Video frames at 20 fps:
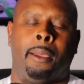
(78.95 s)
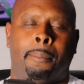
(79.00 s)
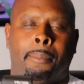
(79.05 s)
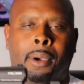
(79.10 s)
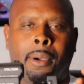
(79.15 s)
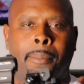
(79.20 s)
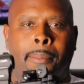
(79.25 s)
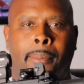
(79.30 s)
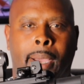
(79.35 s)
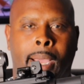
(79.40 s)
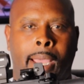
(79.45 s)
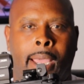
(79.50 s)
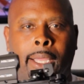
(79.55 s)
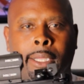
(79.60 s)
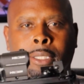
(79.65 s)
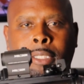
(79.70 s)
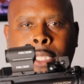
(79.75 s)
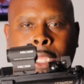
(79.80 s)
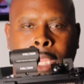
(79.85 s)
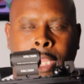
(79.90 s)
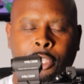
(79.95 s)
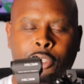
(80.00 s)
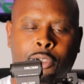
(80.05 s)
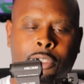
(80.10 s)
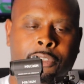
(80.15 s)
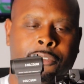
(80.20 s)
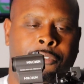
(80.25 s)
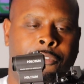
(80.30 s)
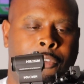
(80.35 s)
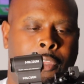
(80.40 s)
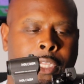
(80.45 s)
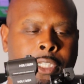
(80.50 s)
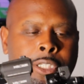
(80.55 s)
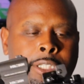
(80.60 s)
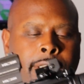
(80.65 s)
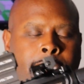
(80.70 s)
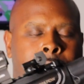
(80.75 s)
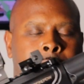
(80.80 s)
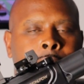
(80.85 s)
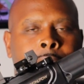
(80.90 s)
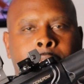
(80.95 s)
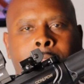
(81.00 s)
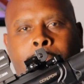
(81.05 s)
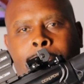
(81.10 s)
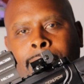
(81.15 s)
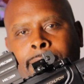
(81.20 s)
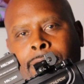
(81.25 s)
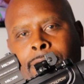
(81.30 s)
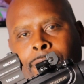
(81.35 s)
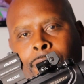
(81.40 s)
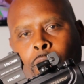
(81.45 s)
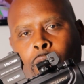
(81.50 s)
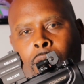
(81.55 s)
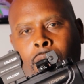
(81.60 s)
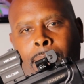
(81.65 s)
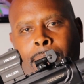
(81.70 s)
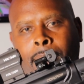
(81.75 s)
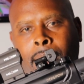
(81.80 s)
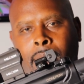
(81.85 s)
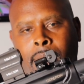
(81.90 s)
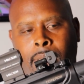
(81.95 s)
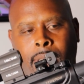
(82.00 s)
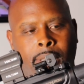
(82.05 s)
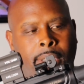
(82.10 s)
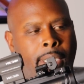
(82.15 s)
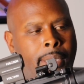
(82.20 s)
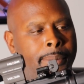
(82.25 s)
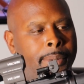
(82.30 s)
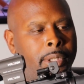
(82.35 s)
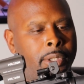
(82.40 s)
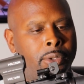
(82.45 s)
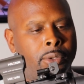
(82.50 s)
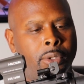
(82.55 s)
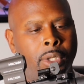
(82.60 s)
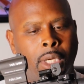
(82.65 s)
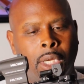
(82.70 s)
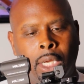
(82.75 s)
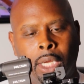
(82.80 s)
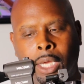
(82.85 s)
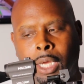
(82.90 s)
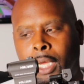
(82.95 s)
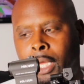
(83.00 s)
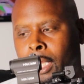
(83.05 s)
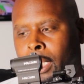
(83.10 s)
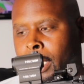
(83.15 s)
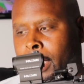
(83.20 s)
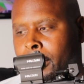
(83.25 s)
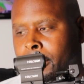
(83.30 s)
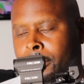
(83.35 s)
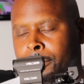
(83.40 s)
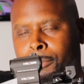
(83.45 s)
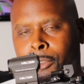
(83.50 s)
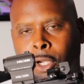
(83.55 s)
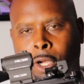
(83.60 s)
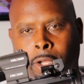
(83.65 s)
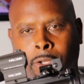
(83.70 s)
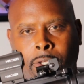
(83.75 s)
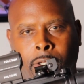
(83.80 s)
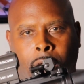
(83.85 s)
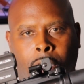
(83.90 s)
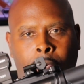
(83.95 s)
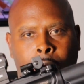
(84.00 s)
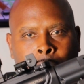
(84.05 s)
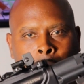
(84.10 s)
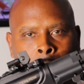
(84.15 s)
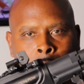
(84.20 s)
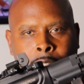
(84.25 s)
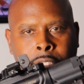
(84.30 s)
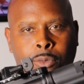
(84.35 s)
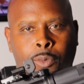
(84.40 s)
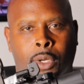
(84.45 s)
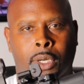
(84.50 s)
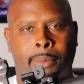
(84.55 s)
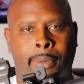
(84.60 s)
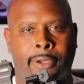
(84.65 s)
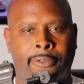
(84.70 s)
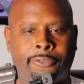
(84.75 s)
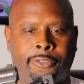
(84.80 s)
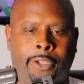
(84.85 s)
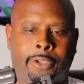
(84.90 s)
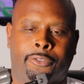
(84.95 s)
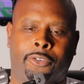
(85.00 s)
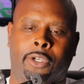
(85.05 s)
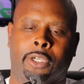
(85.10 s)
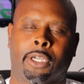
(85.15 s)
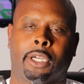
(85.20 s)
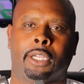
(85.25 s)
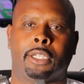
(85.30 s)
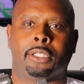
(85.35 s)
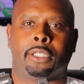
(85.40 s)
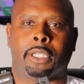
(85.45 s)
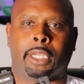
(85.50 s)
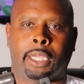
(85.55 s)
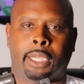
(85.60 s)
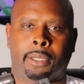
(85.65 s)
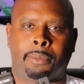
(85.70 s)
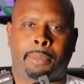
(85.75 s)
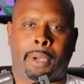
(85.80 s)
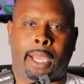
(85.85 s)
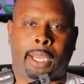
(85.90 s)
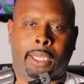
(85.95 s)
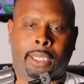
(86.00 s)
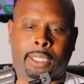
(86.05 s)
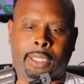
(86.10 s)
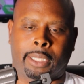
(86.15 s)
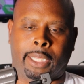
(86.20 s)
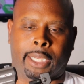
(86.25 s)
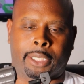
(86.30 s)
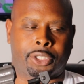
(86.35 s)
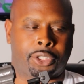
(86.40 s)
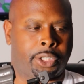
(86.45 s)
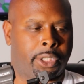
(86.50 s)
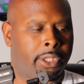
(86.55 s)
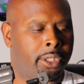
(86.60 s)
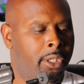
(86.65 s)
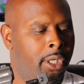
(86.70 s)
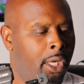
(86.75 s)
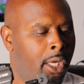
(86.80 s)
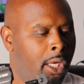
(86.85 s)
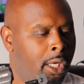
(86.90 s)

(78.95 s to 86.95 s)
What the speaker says: but my Daniel Defense DDM4 PDW, as you all know, this is one of my favorite guns in my collection.